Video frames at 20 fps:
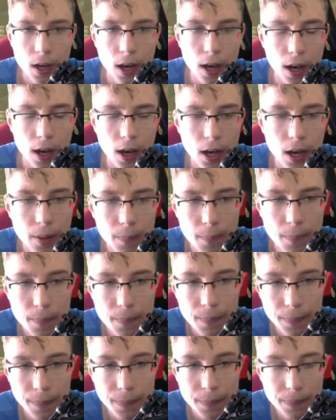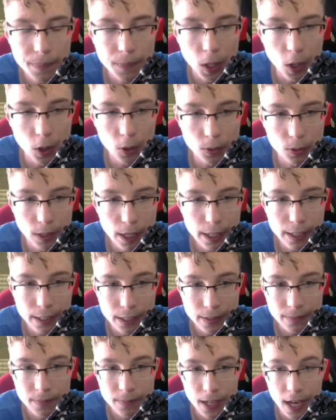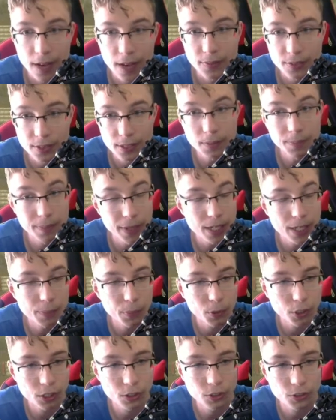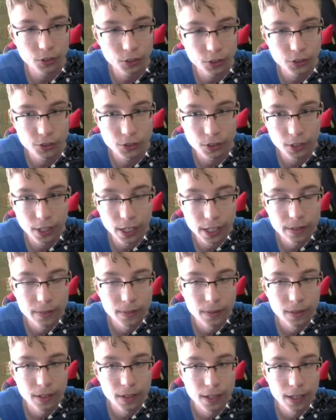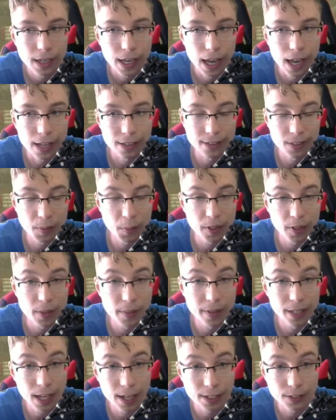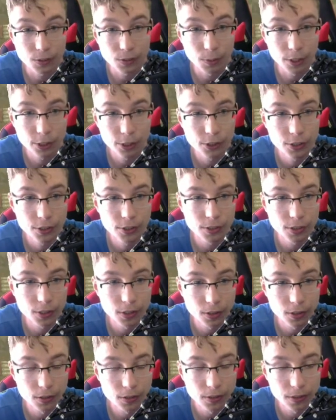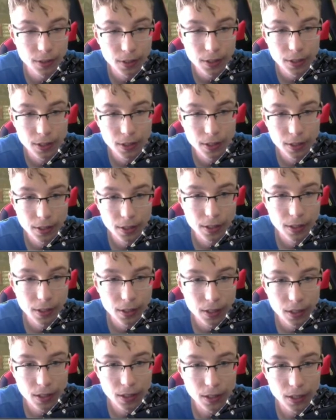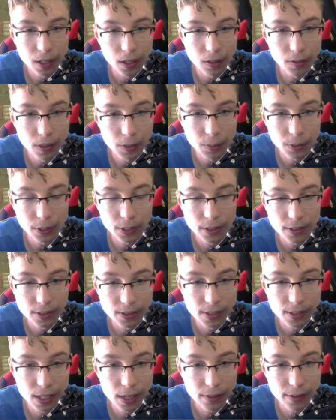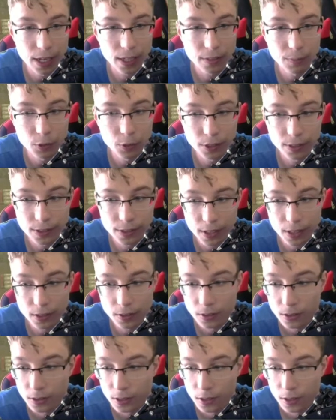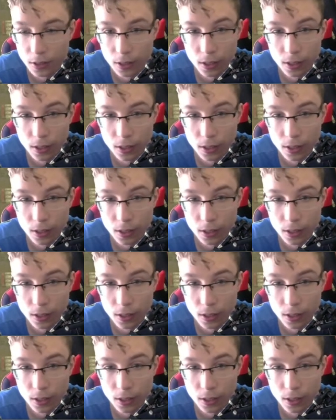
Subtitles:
Alrighty. I've seen many Porygon 2s today. And some of them are live switched, so... well, we're gonna see how that works out.